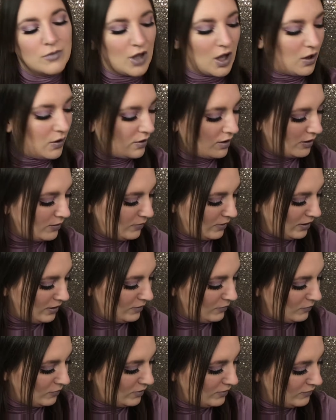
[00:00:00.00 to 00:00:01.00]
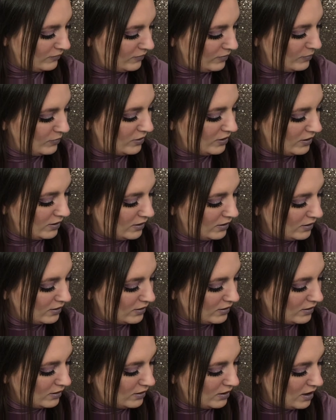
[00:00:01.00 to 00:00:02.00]
Okay, wait, what if we put
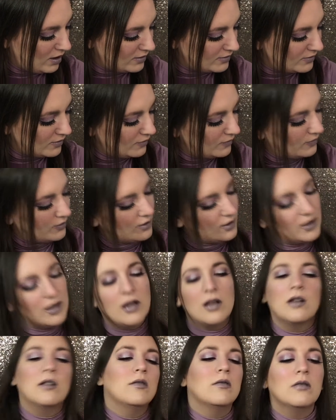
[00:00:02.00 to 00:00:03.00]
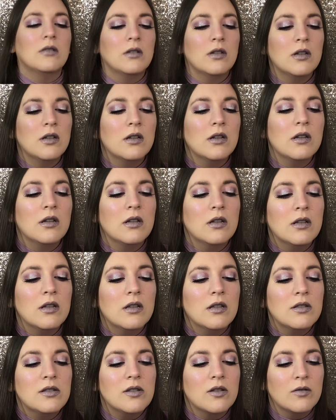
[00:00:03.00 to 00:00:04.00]
gloss over it again?
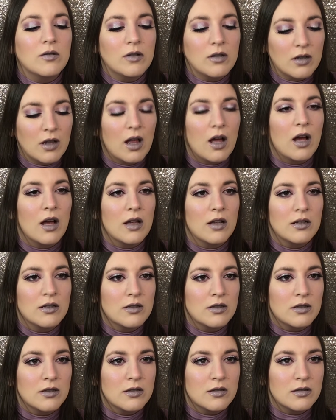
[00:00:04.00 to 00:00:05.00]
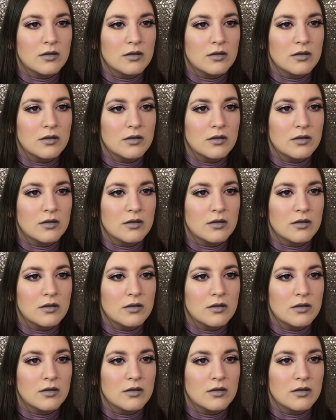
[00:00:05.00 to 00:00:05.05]
So gloss,